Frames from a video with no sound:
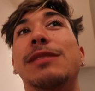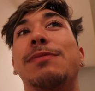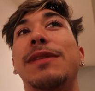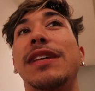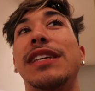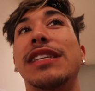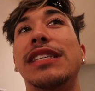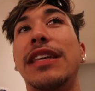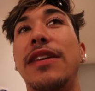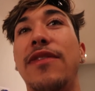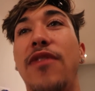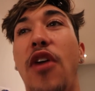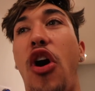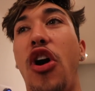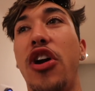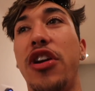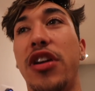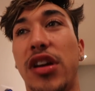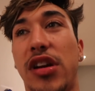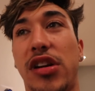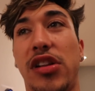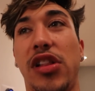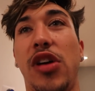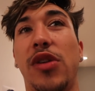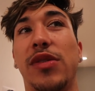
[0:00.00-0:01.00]
please leave all
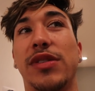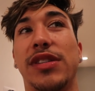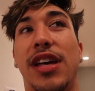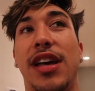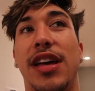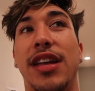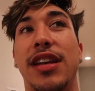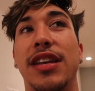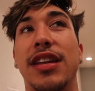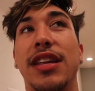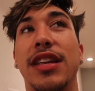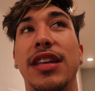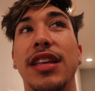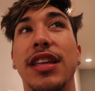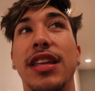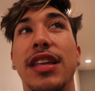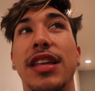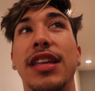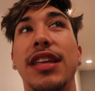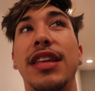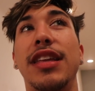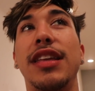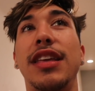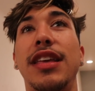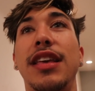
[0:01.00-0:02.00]
your clothes on.
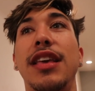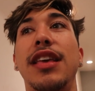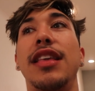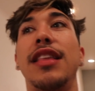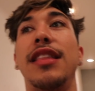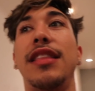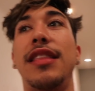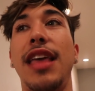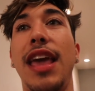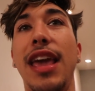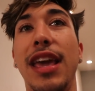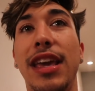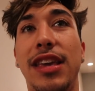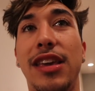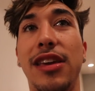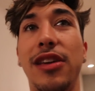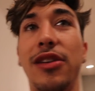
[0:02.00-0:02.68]
Okay. Thank